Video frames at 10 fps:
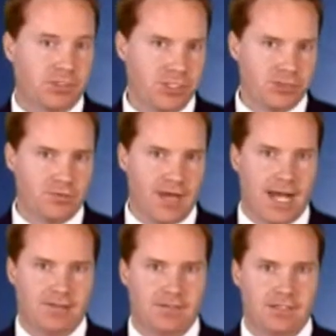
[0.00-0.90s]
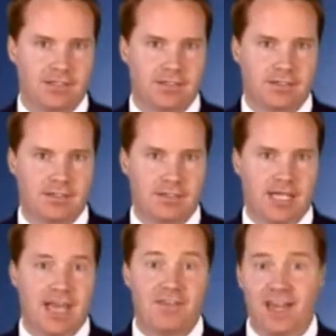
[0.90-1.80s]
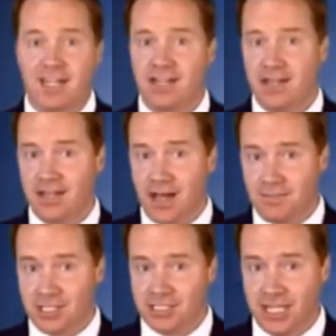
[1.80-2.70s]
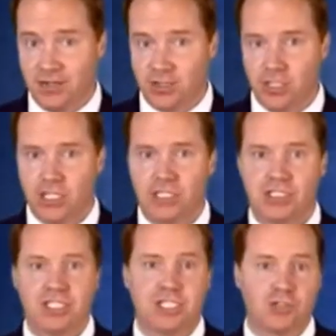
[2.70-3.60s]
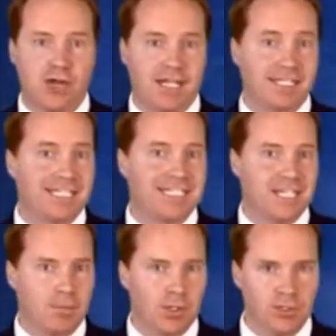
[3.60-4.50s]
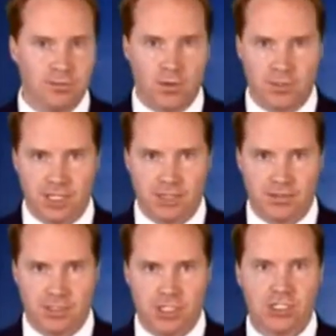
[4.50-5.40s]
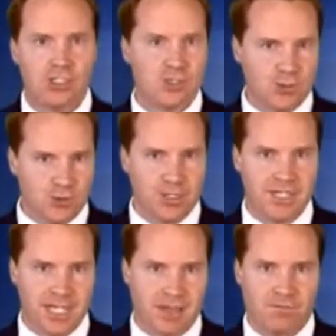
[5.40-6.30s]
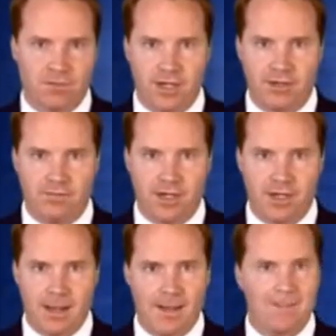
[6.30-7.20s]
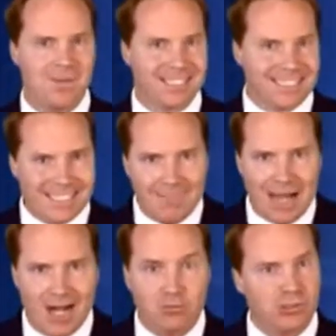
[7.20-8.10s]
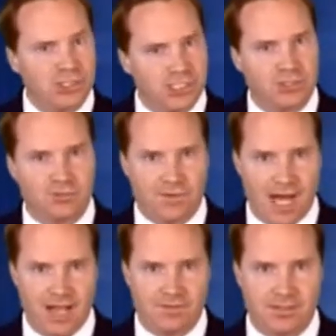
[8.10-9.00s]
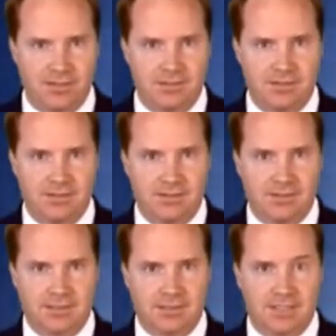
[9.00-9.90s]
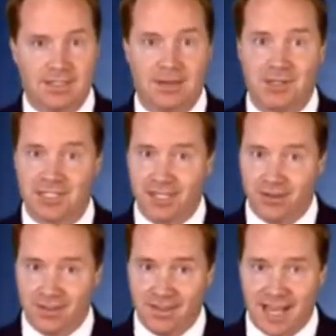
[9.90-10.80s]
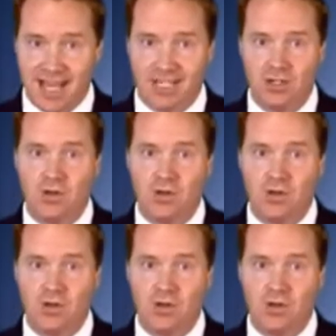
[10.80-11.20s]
she survived. And then, not much later, she contracted double pneumonia. Certain death for an infant. But somehow she survived. Not much later than that,